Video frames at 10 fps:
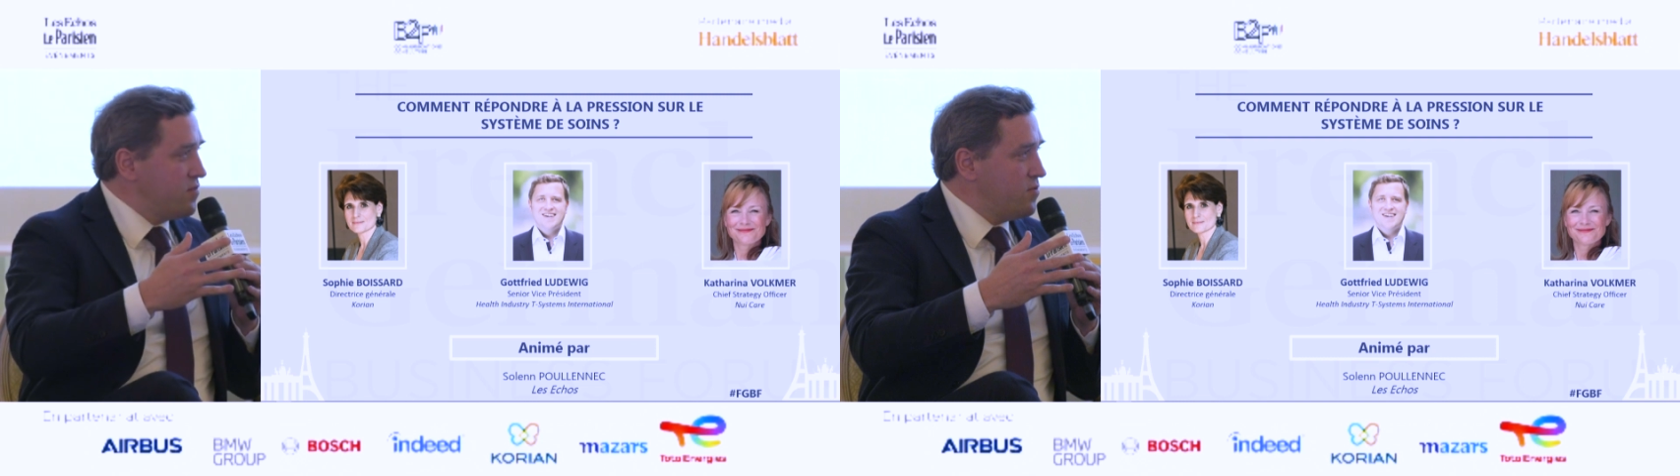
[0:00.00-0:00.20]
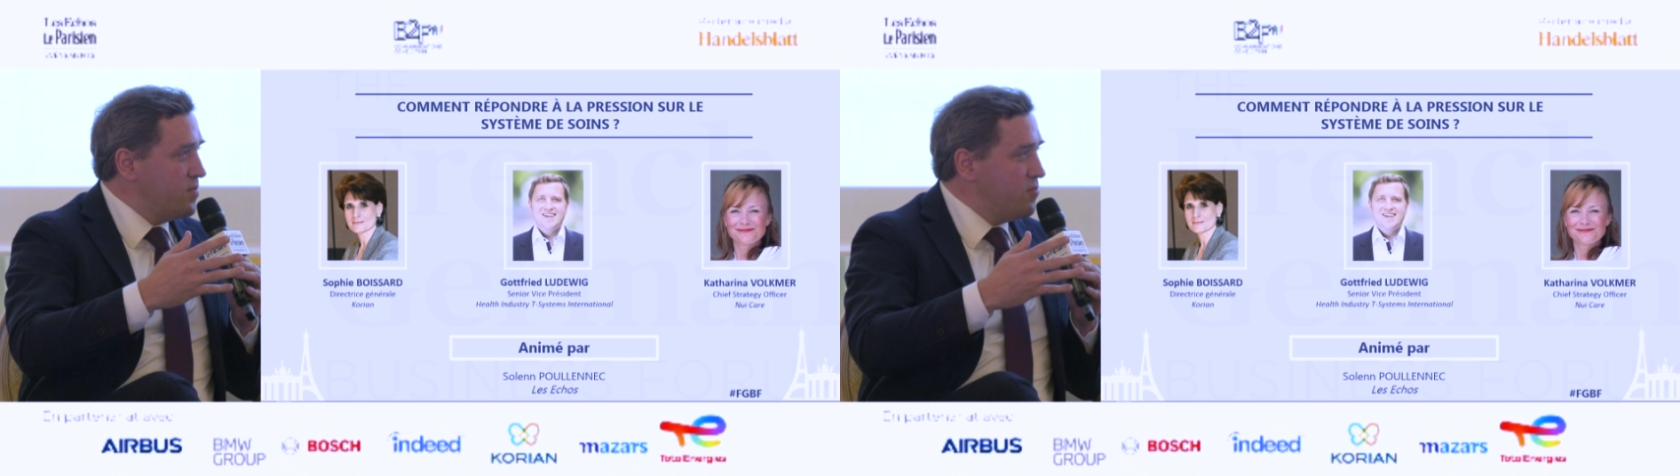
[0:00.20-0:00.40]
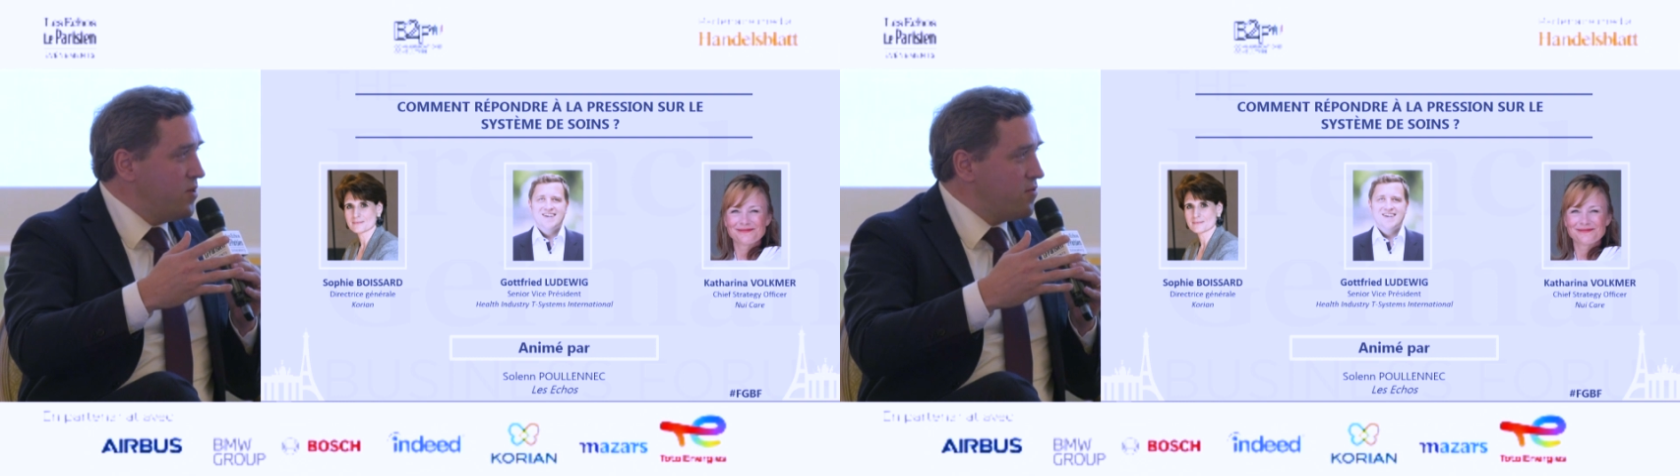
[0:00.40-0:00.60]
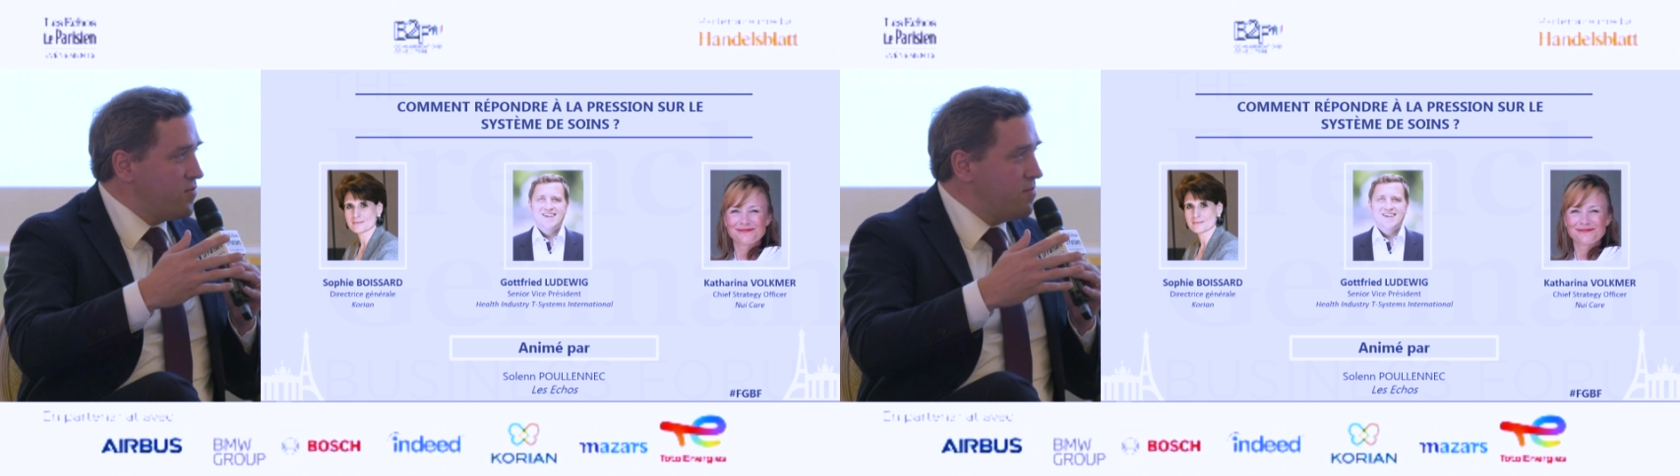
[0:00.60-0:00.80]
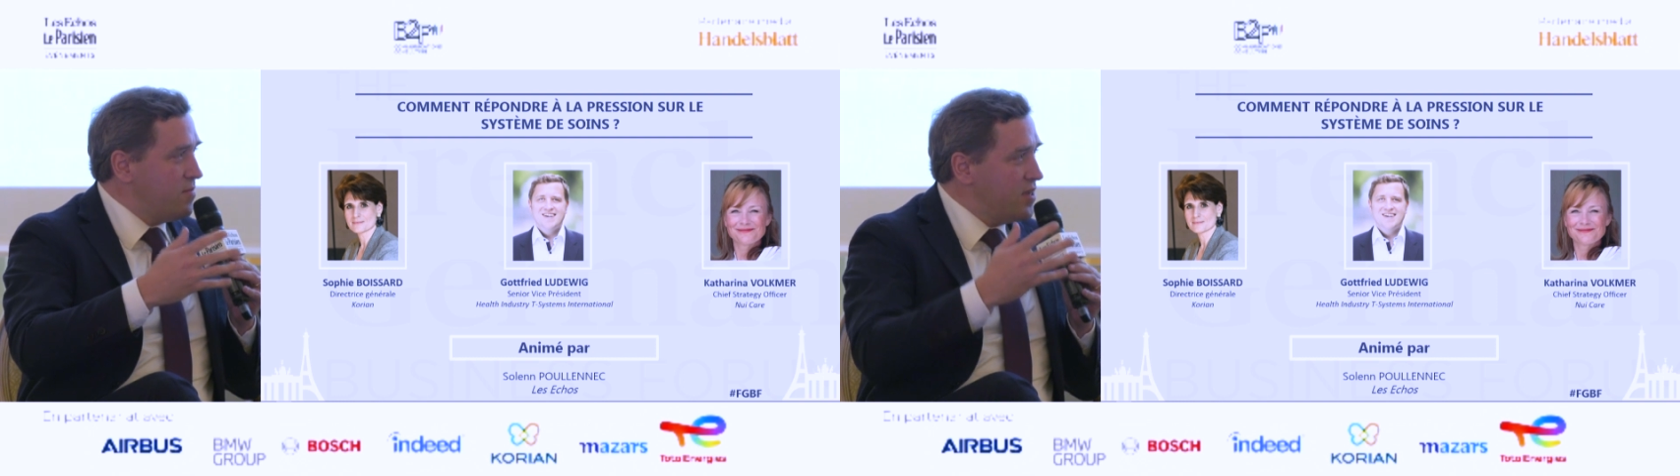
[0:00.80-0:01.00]
For me, one of
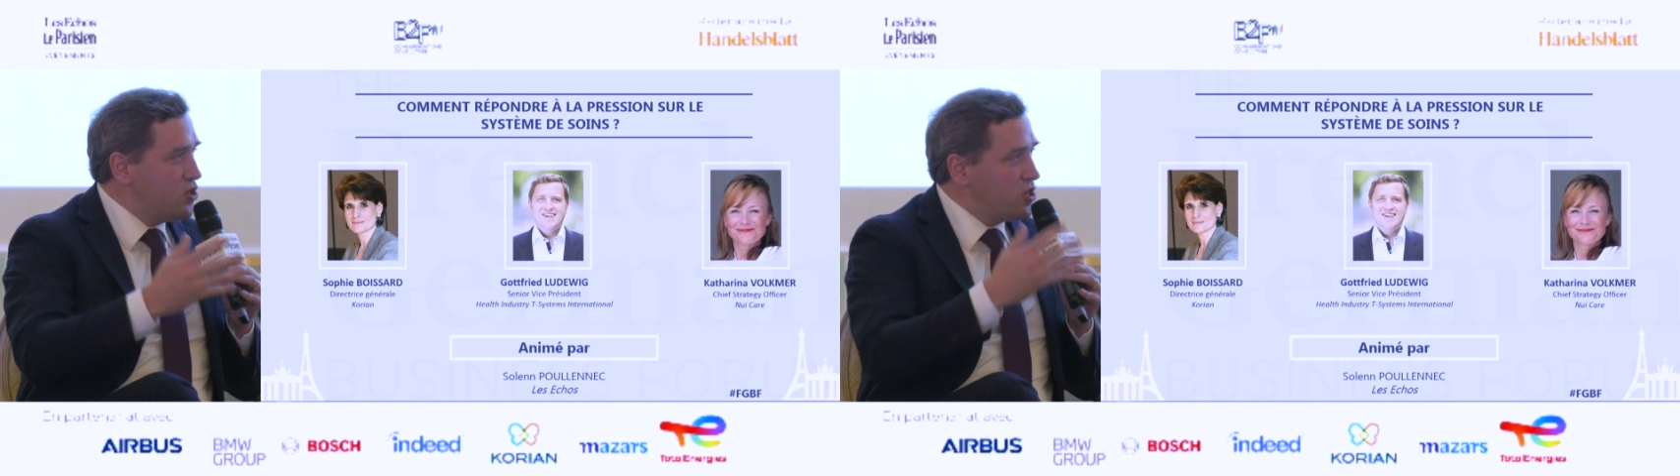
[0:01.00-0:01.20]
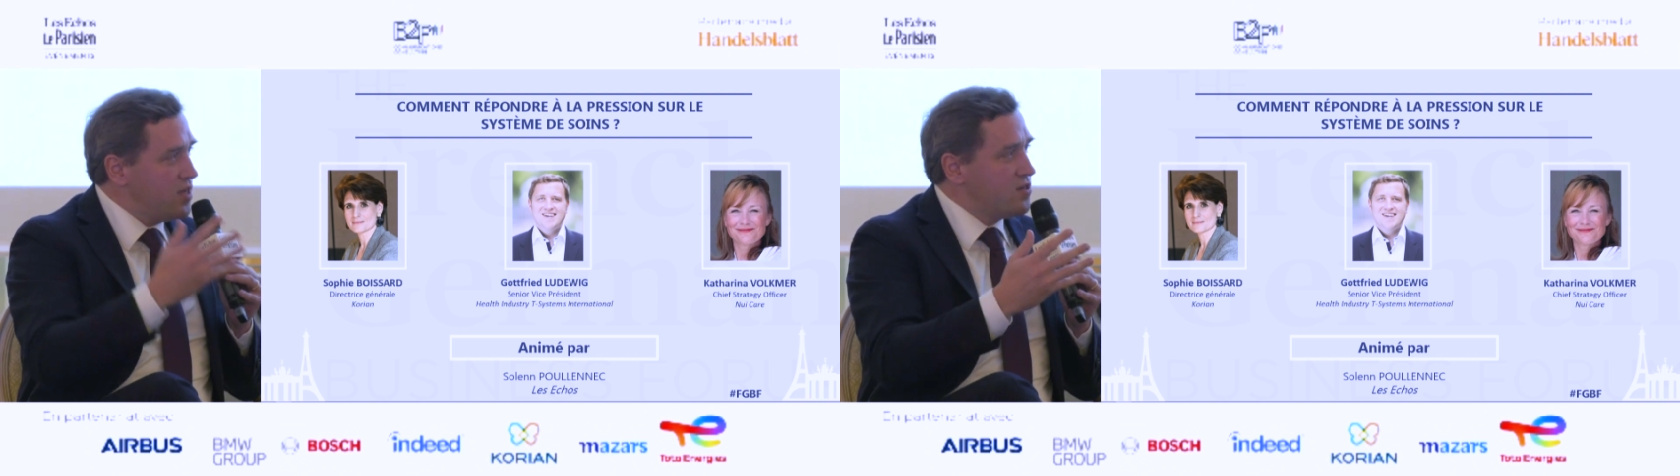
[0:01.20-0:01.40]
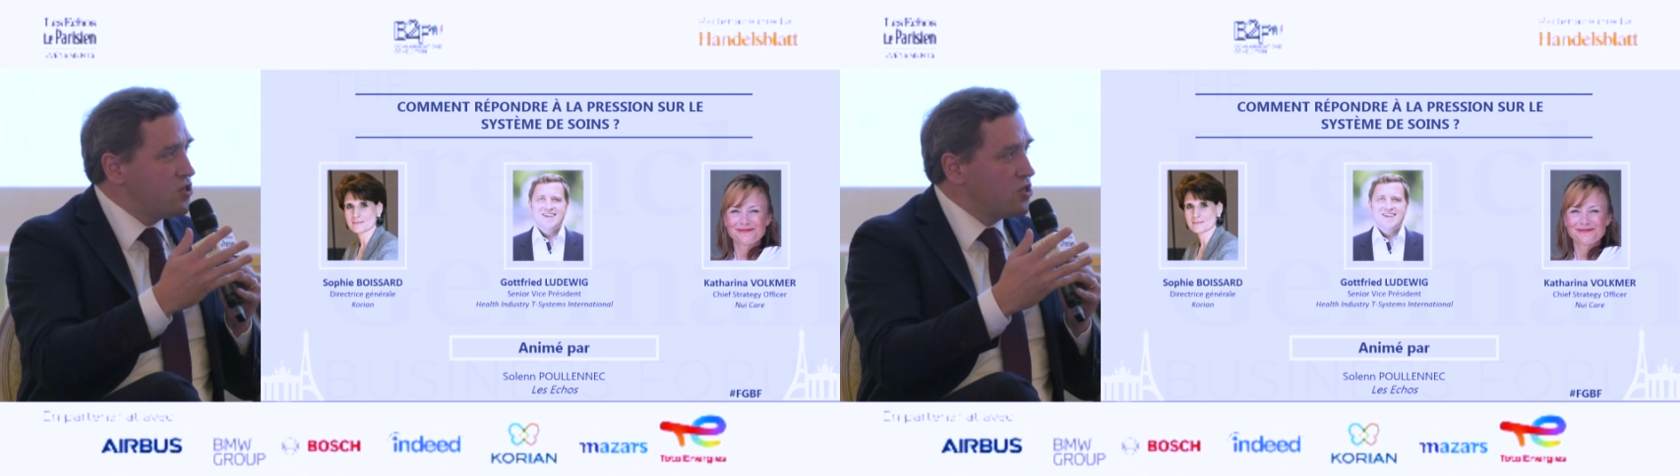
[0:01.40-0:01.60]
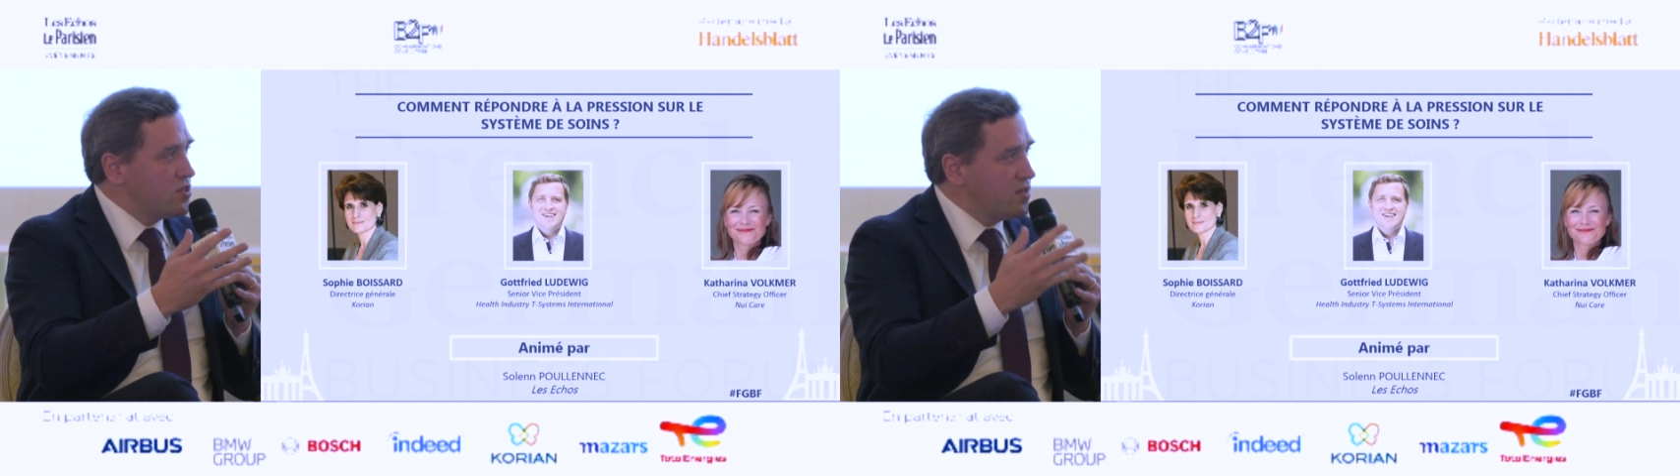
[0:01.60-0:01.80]
the main challenges